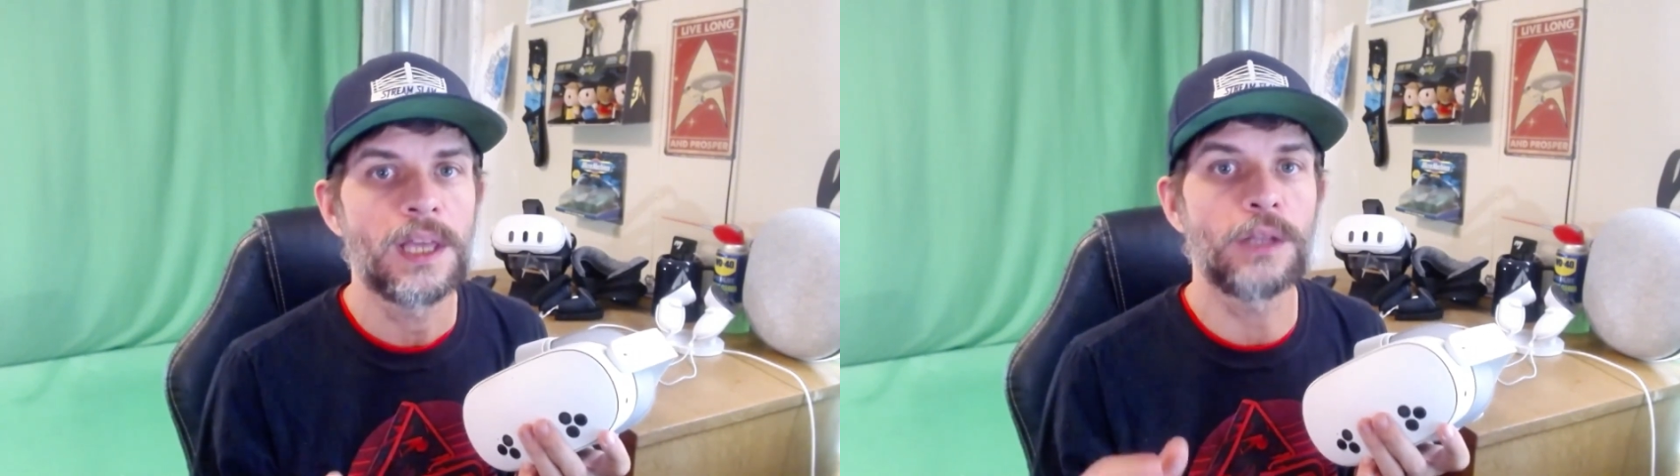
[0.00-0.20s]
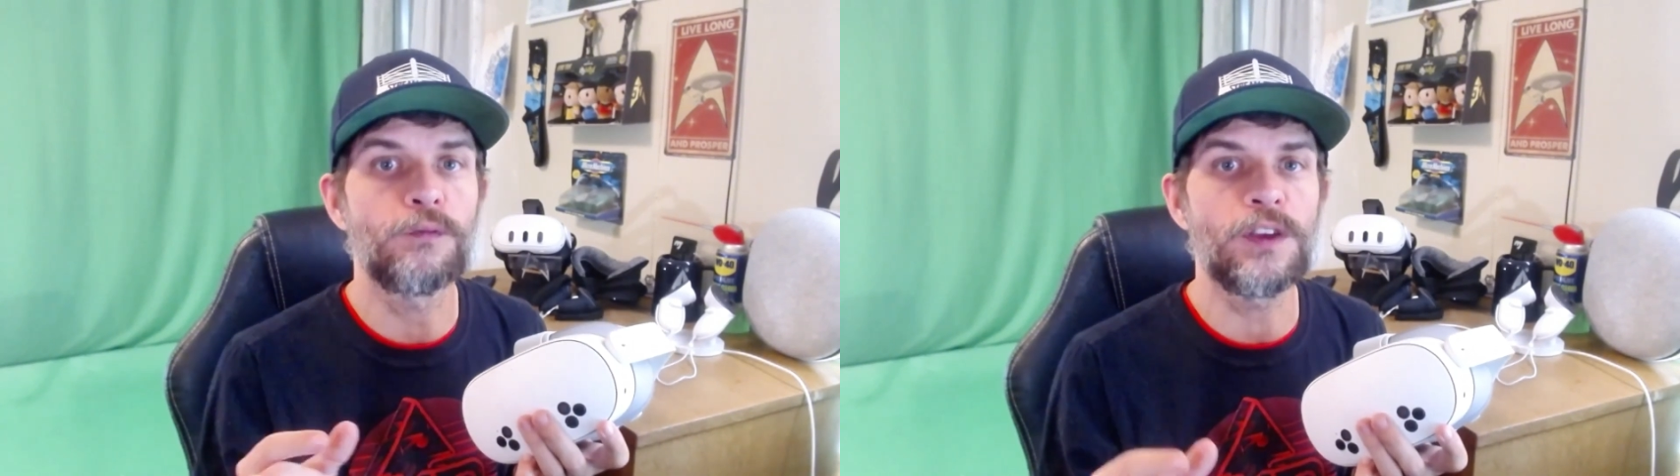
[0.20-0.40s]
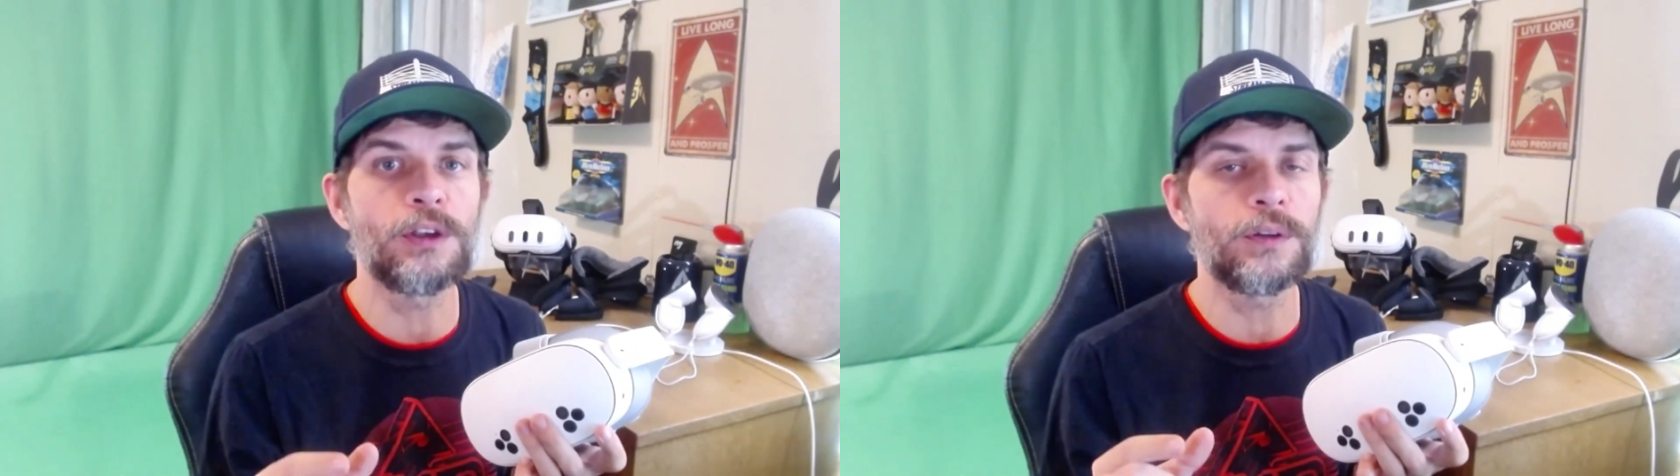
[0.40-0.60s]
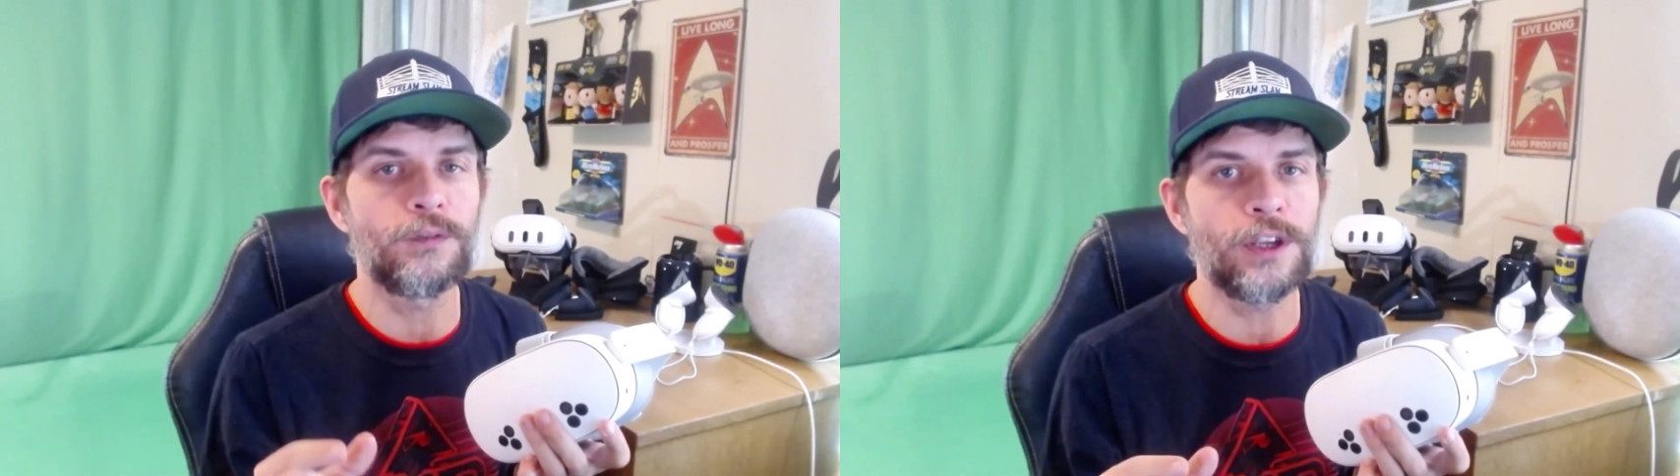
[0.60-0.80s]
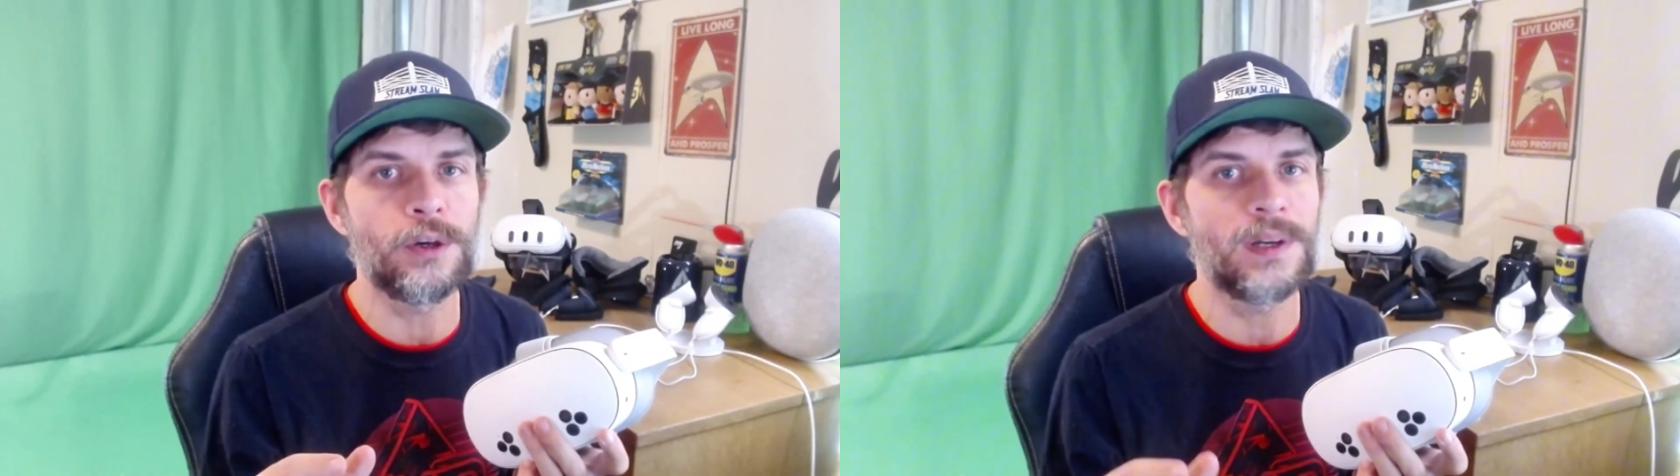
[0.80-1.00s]
the field of
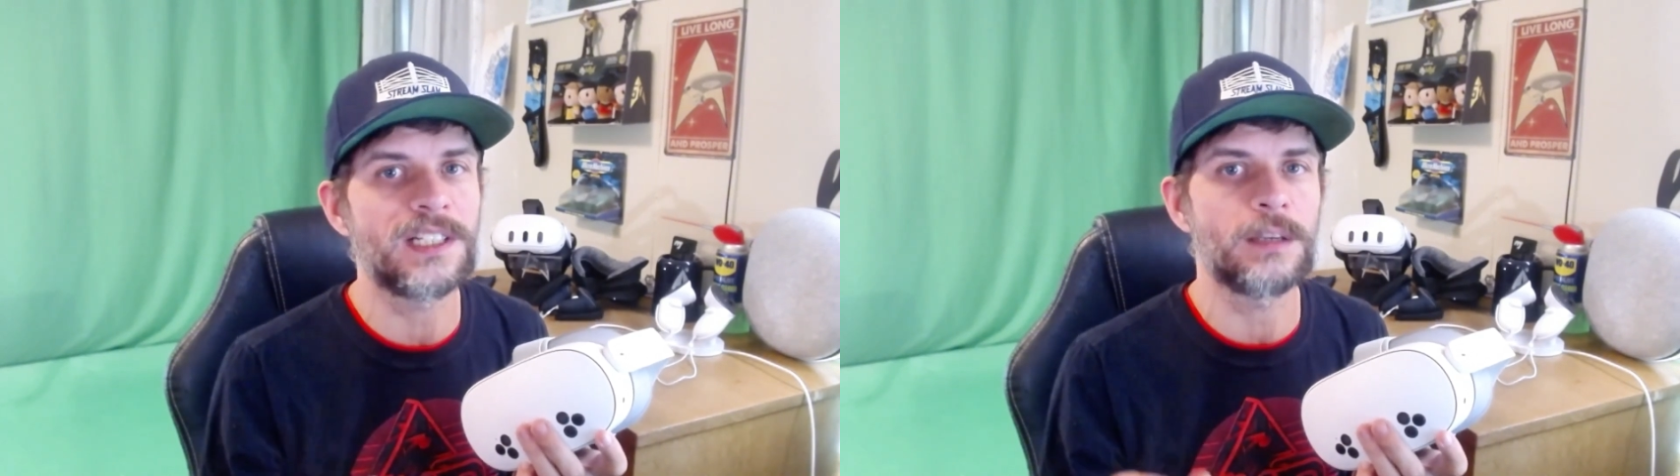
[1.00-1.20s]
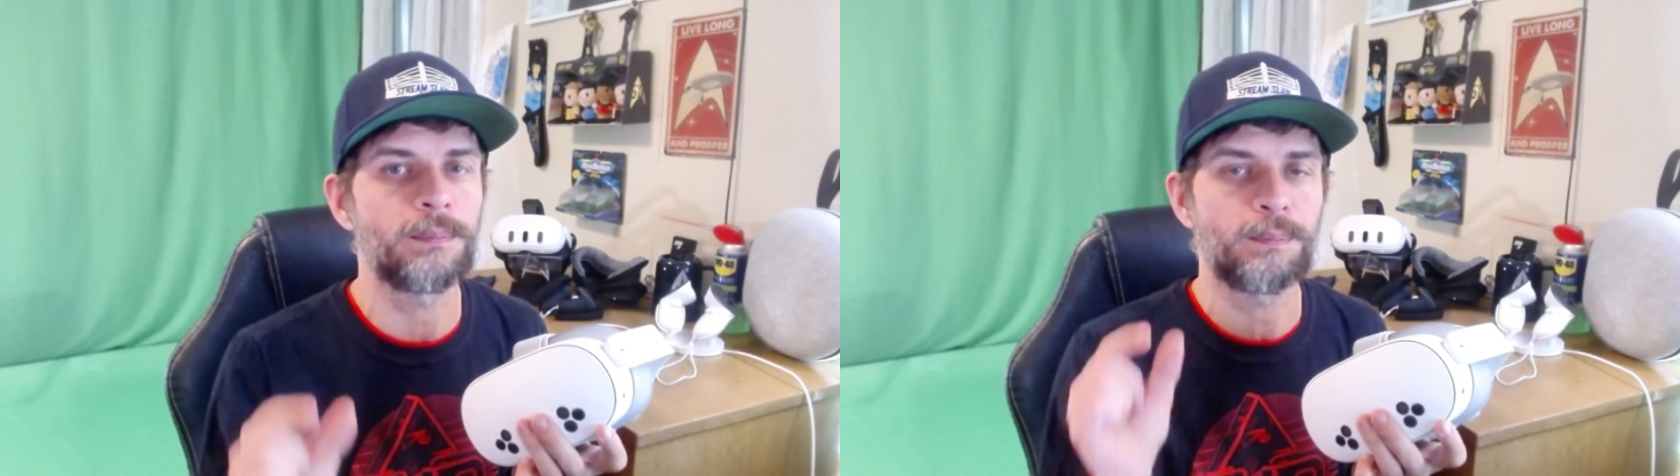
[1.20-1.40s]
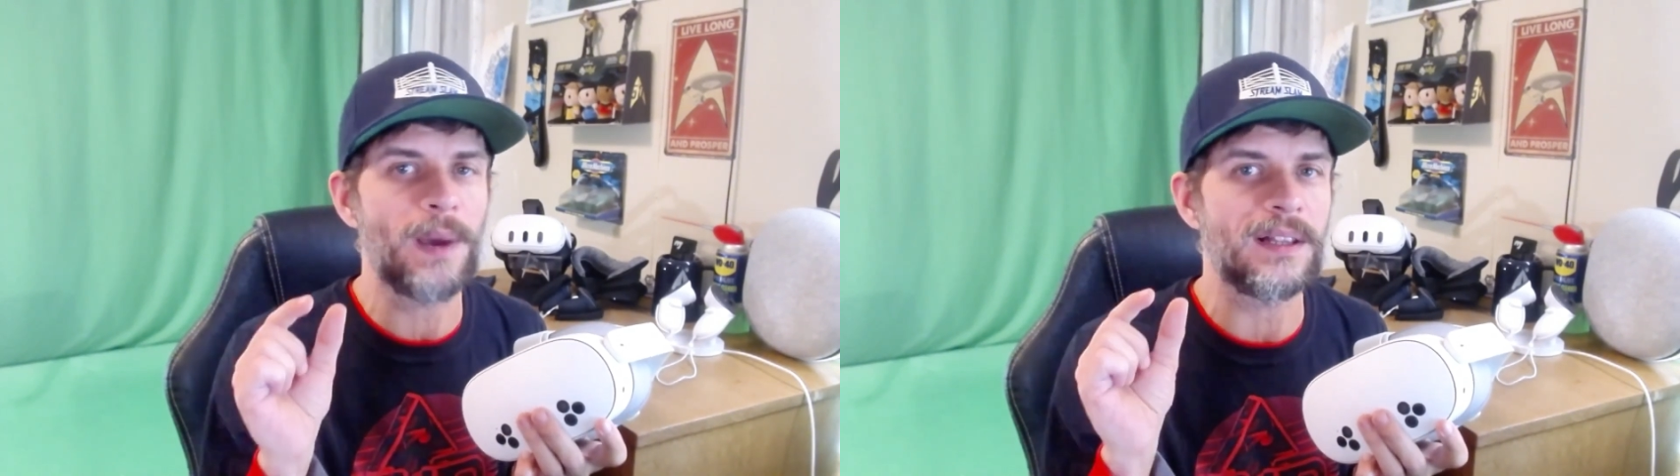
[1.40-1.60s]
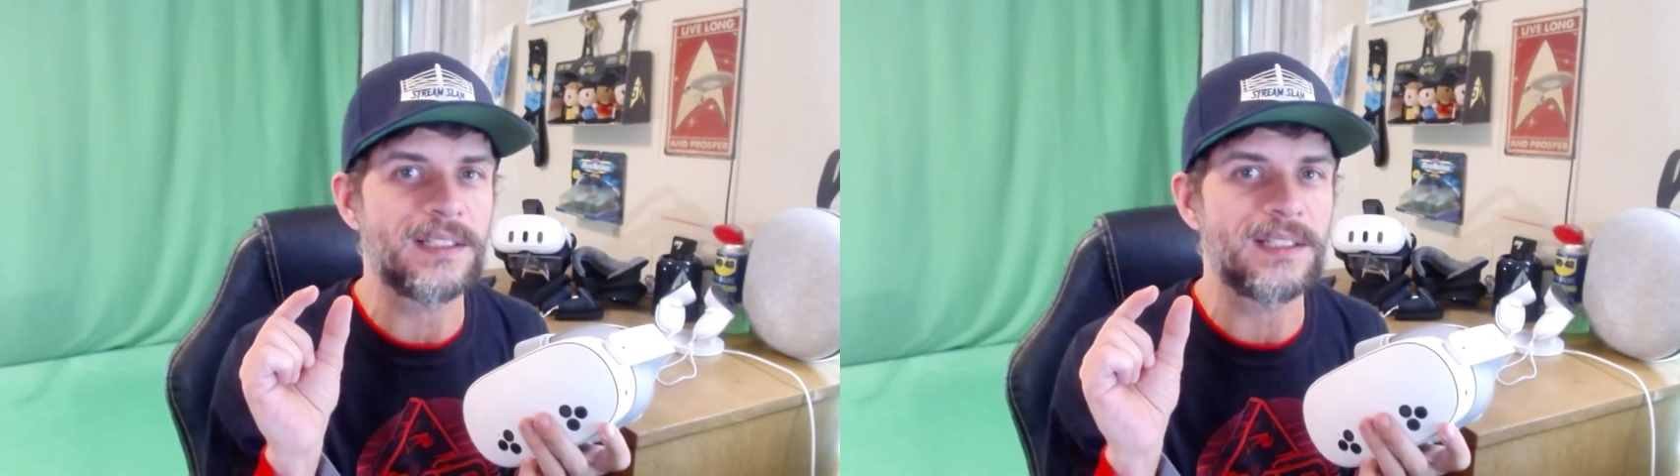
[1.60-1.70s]
view is about